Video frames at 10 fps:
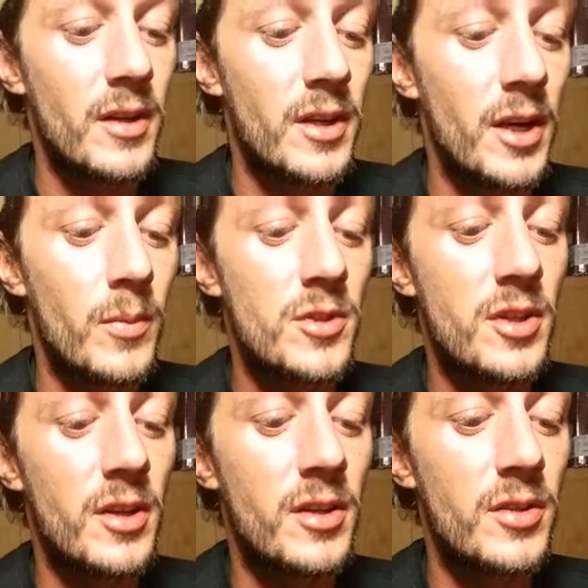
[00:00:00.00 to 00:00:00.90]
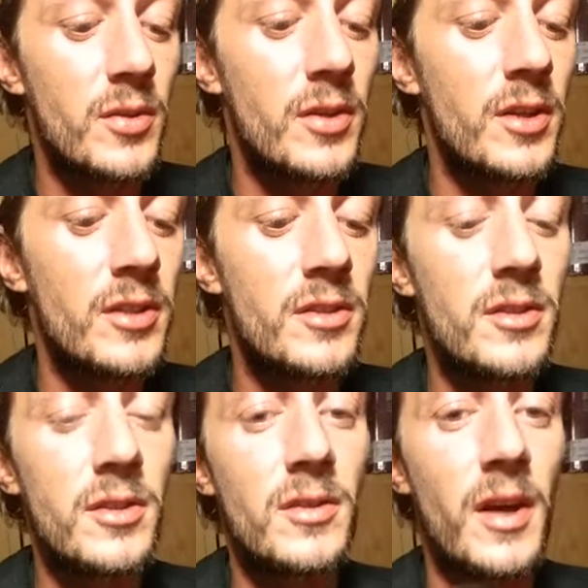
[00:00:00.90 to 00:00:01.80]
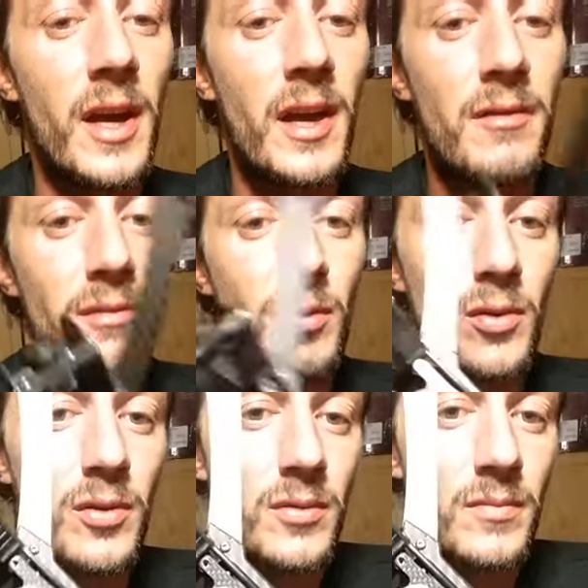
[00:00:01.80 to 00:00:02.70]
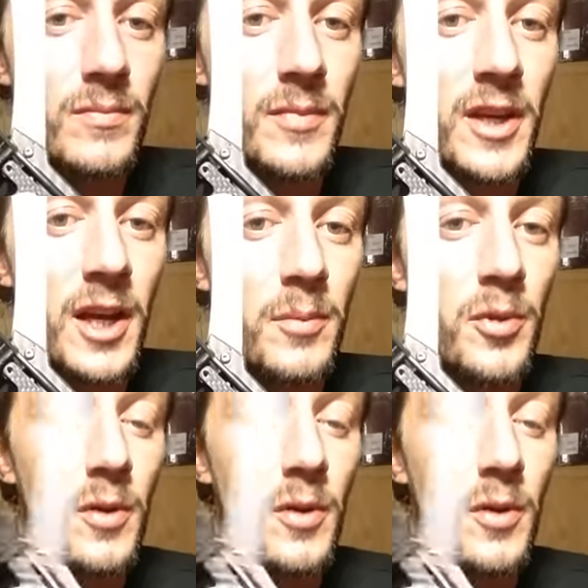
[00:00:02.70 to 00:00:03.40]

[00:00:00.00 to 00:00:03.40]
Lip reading: yeah, what you're gonna do is you have your canopy